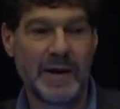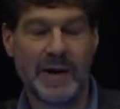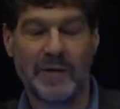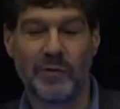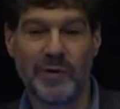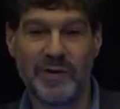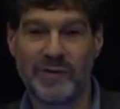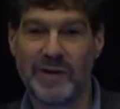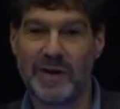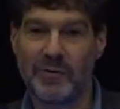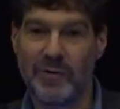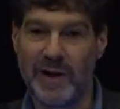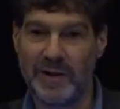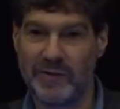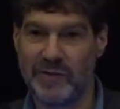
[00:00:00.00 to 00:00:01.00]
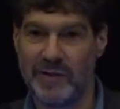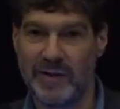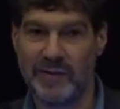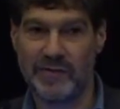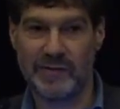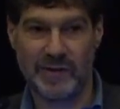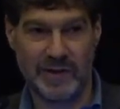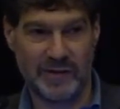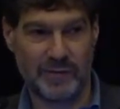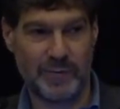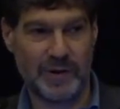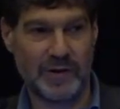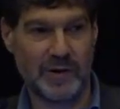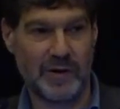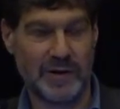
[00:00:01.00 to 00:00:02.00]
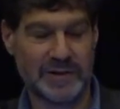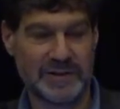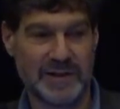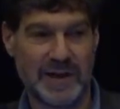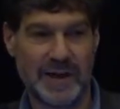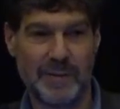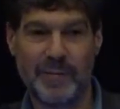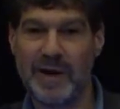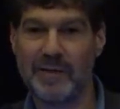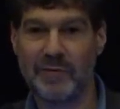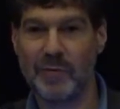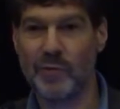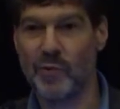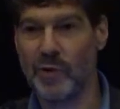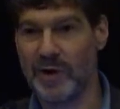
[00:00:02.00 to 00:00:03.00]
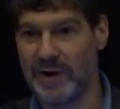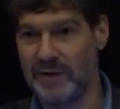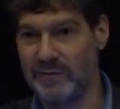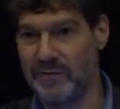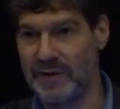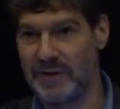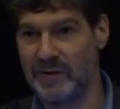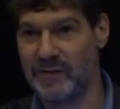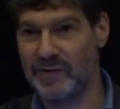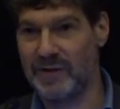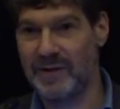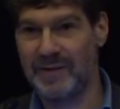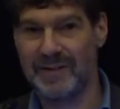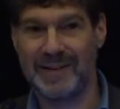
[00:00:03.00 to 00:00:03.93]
Now, the reason I raise this is because I'm ever more convinced